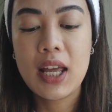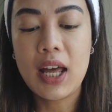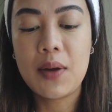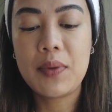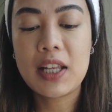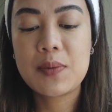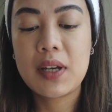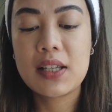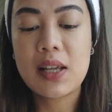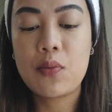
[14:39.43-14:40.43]
that's
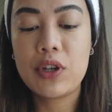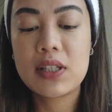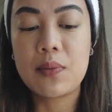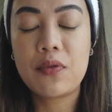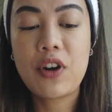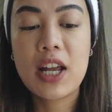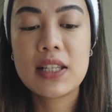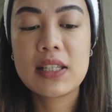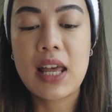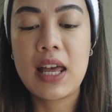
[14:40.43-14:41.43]
because I'm with some
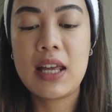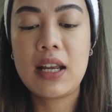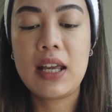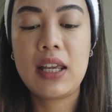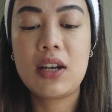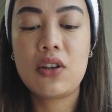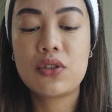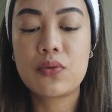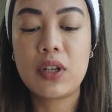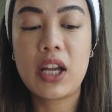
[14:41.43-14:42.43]
friends and I can
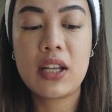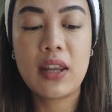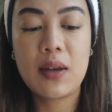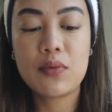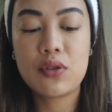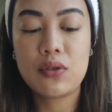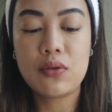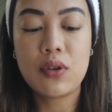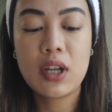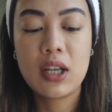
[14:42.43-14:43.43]
also rely on them
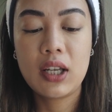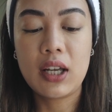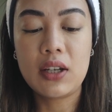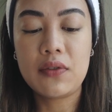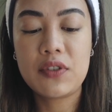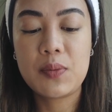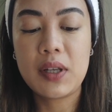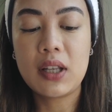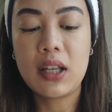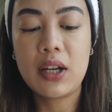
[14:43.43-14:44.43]
to kind of speak
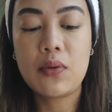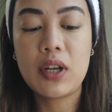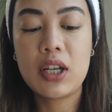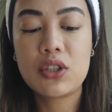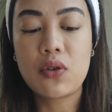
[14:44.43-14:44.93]
the language,